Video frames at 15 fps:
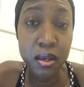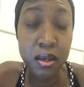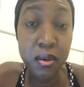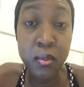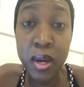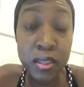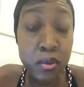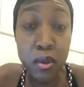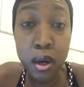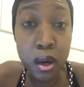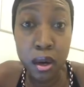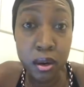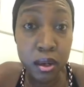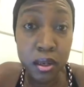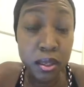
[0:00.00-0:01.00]
When you
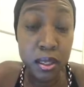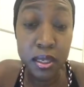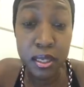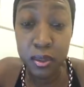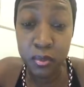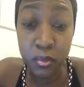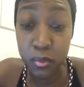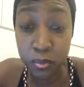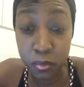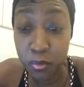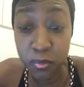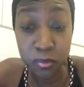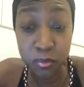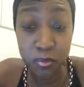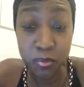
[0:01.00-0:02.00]
are
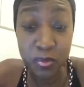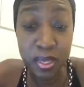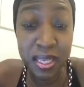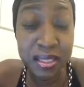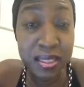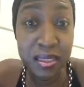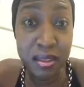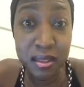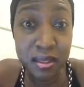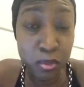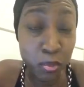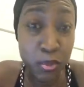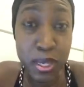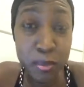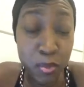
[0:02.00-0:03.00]
in the
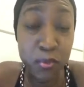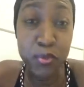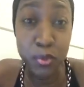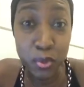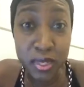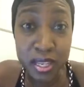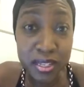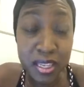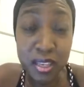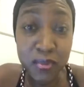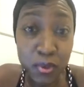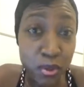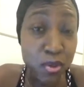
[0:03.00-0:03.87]
realm of good and evil,